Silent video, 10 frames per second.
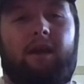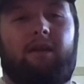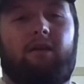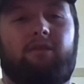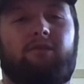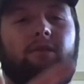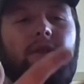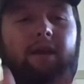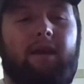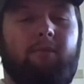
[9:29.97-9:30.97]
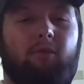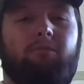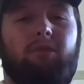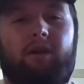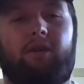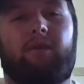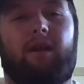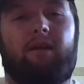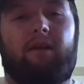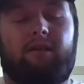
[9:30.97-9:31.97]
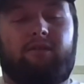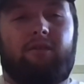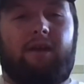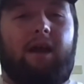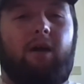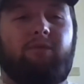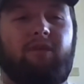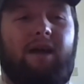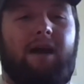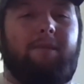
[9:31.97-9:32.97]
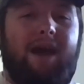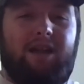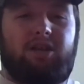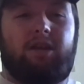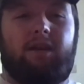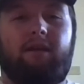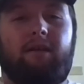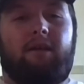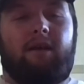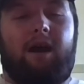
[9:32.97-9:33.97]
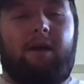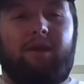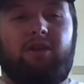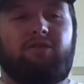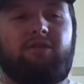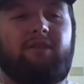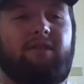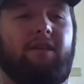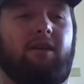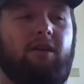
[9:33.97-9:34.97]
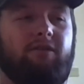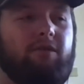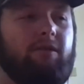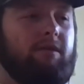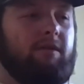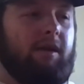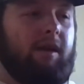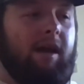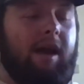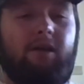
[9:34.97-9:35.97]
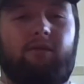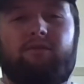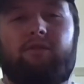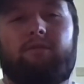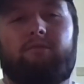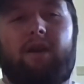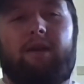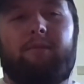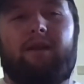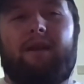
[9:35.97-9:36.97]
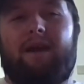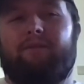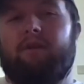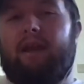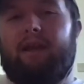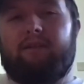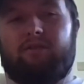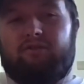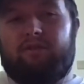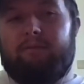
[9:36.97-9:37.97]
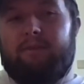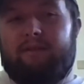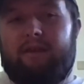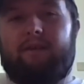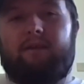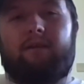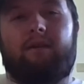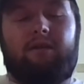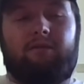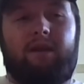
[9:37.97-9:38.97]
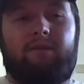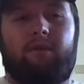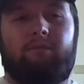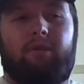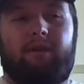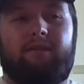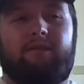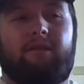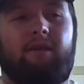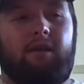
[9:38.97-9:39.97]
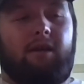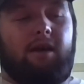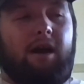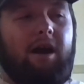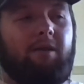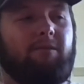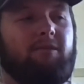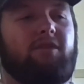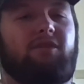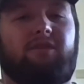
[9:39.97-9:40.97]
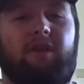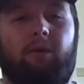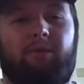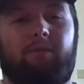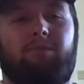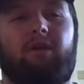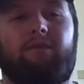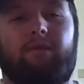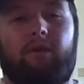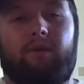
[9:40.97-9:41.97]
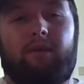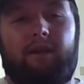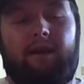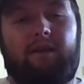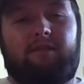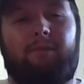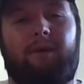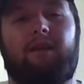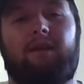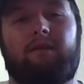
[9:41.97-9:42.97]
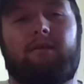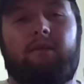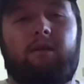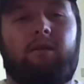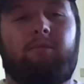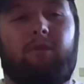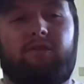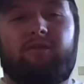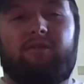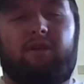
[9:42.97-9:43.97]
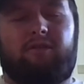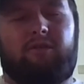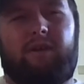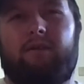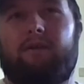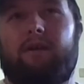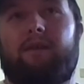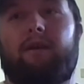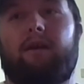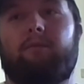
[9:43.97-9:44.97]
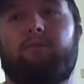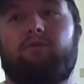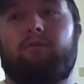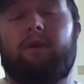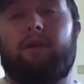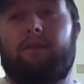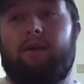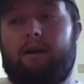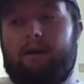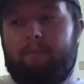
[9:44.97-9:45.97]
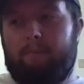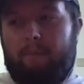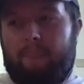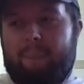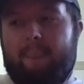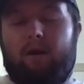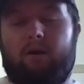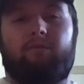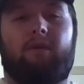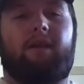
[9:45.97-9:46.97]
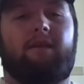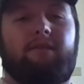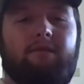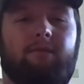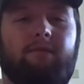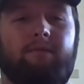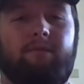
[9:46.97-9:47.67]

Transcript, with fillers: and also like getting more blood to an area. So that helps a lot patching um, injuries. And then also, I know is recommended after cancer treatments. I think I read one place um, to just help with the blood flow and like expanding muscles. It also, I know, I think helps with uh, arthritis.